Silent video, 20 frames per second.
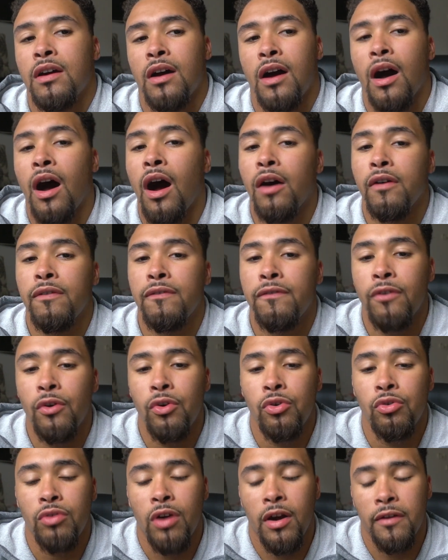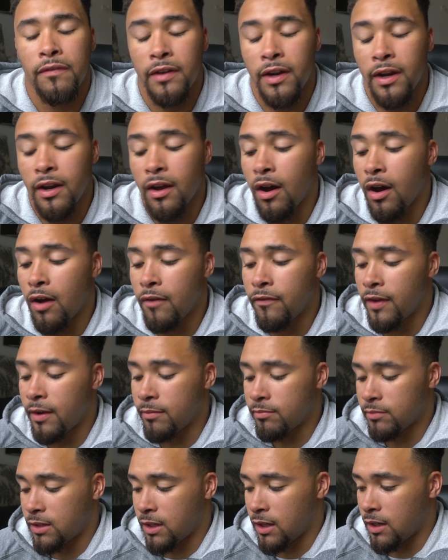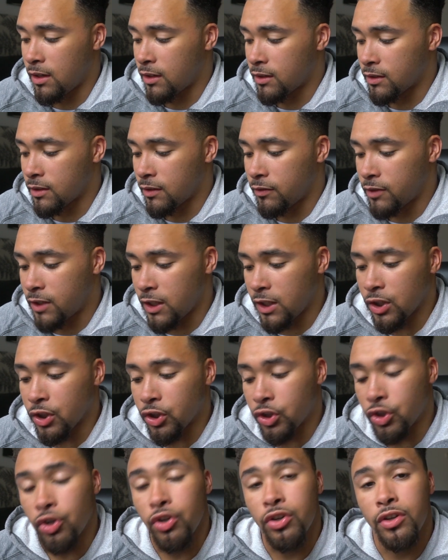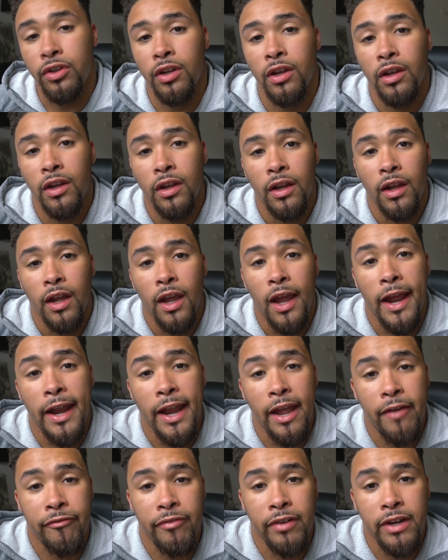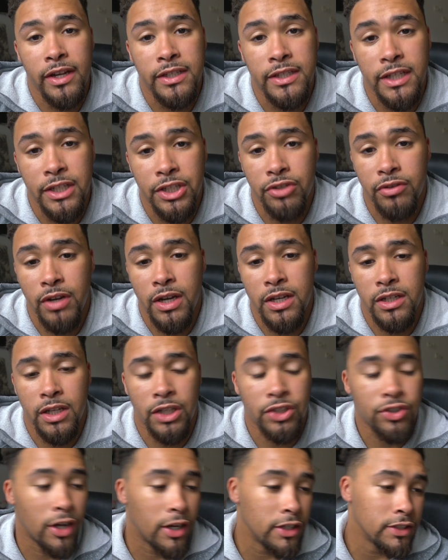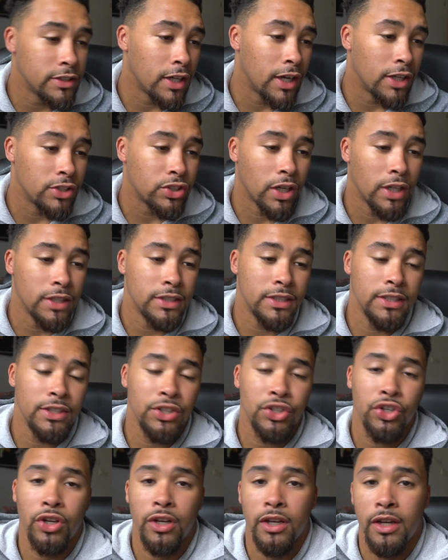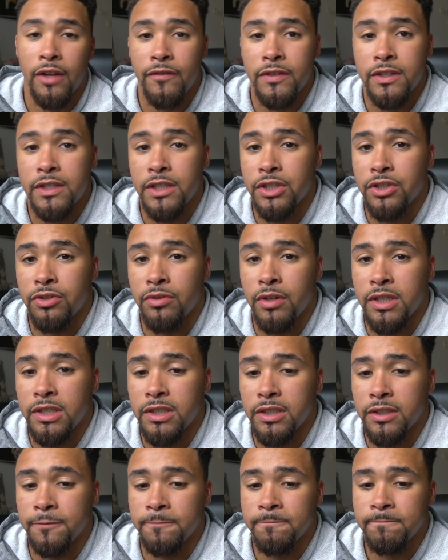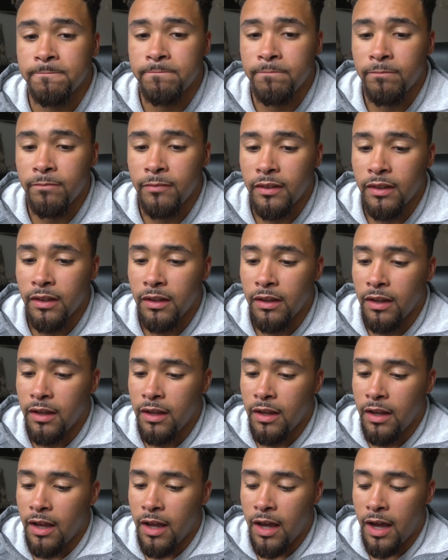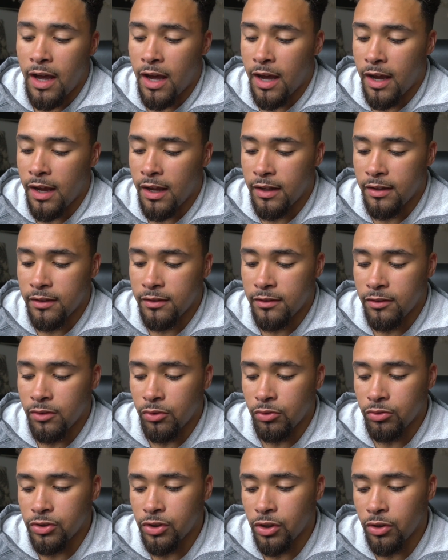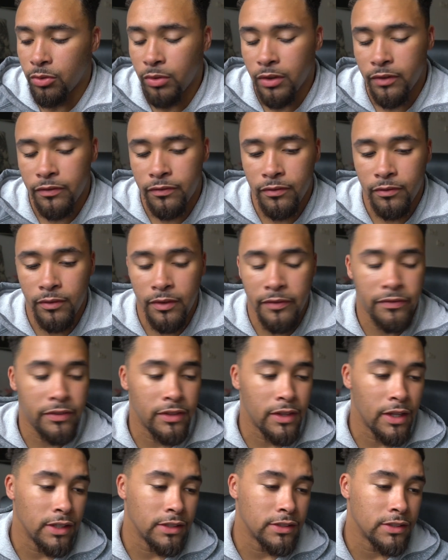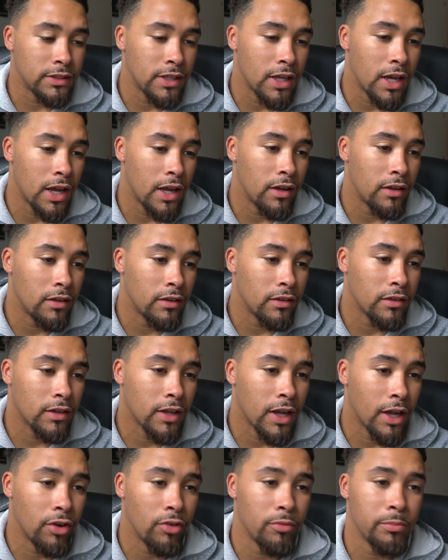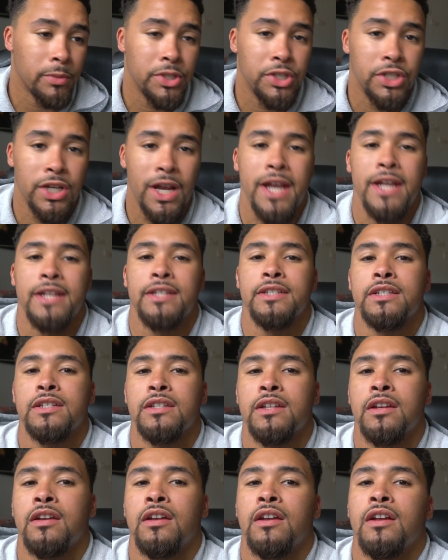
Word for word: half full rather than half empty, and see the good in every situation. I try and I try and see the good in every situation, and also with with things that cannot be changed.